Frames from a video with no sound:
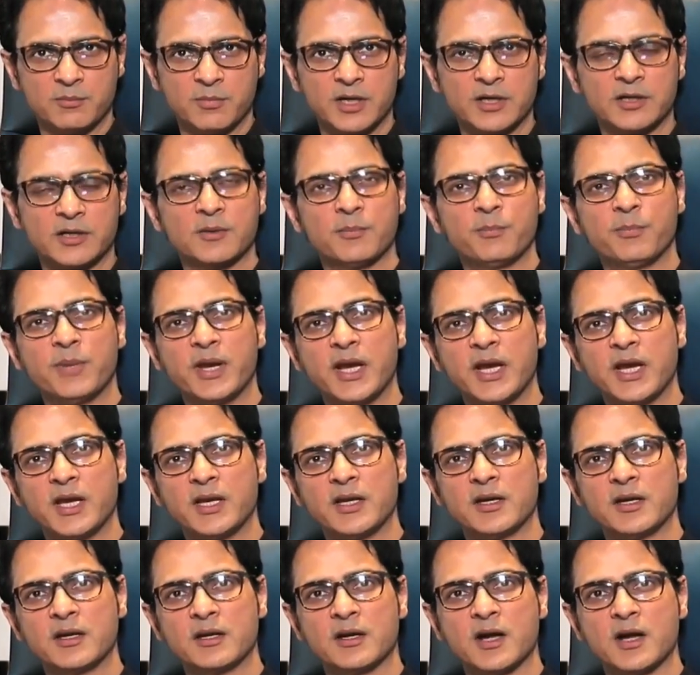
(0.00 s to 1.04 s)
but the
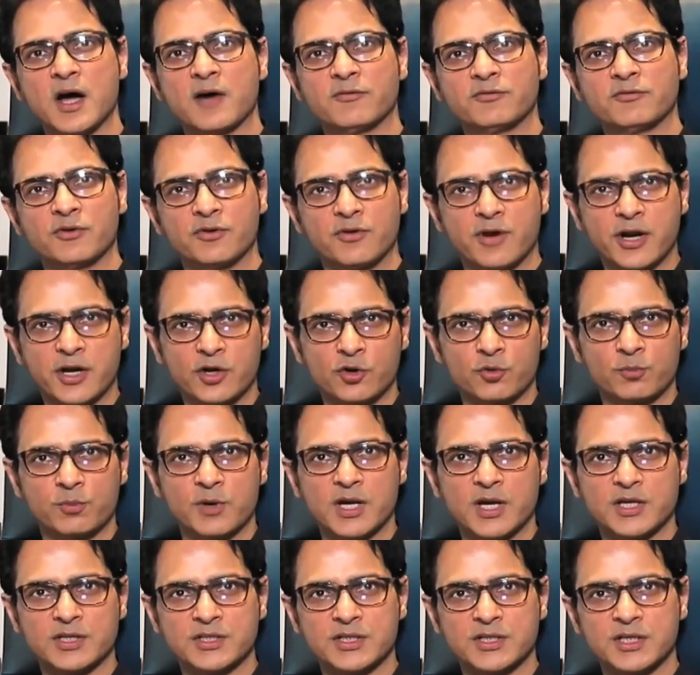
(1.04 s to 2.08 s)
pain after
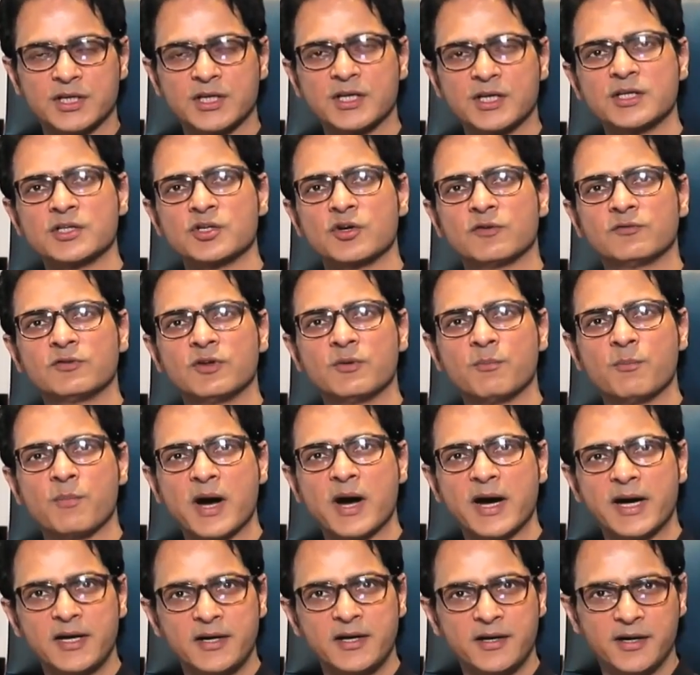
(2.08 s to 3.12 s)
rhinoplasty is of the
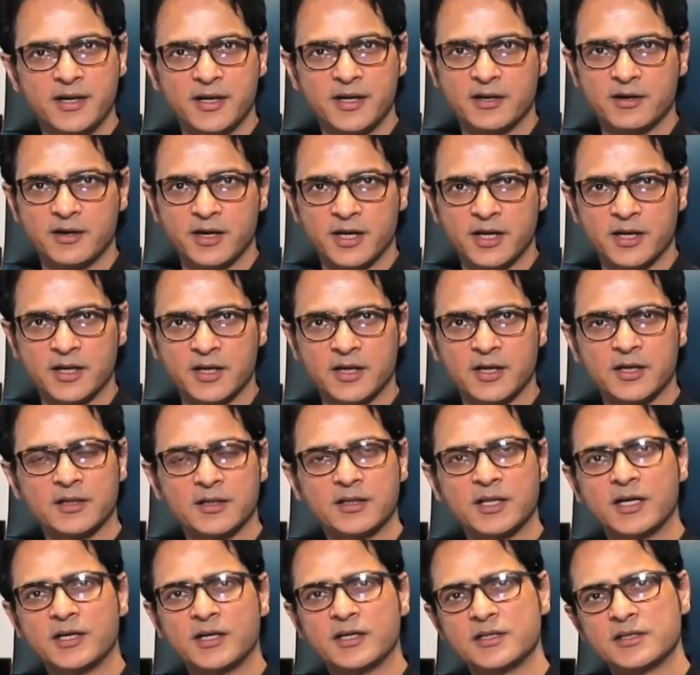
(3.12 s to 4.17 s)
mild degree
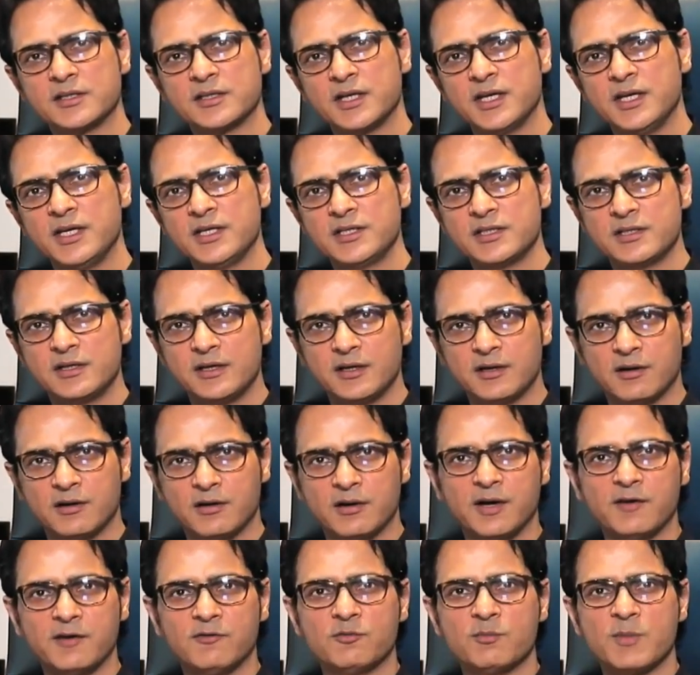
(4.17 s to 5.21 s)
that is easily
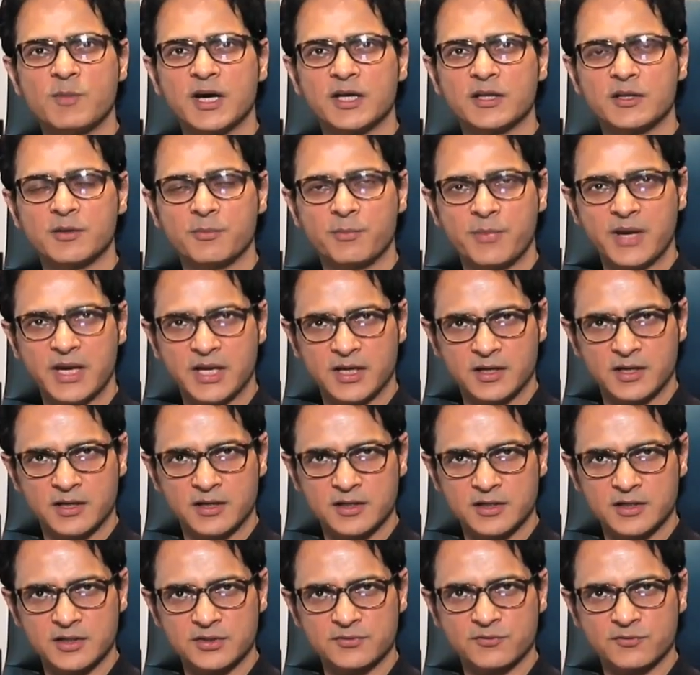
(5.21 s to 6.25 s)
relieved by the
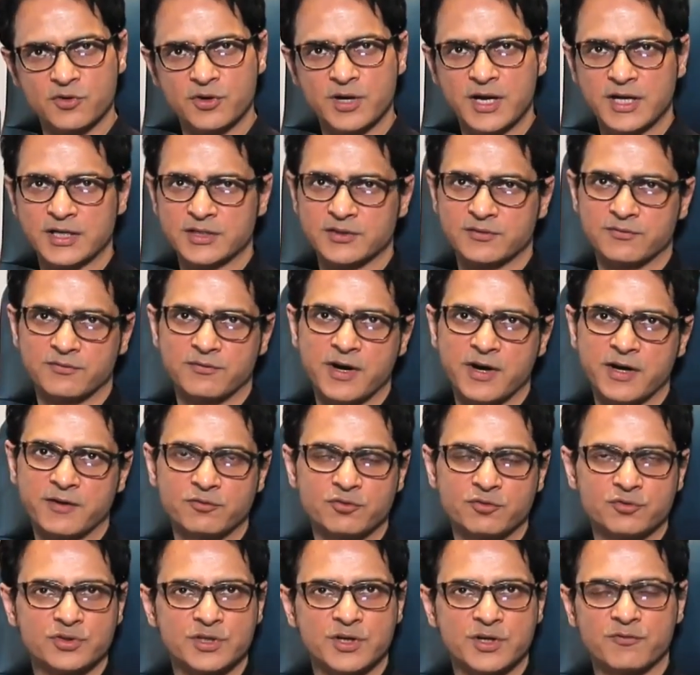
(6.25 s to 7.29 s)
painkillers for next 5
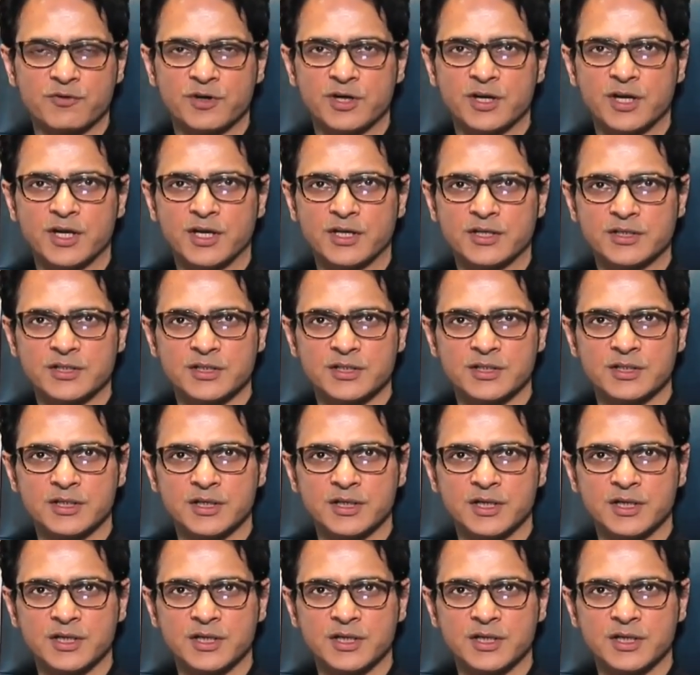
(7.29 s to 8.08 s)
to 7 days.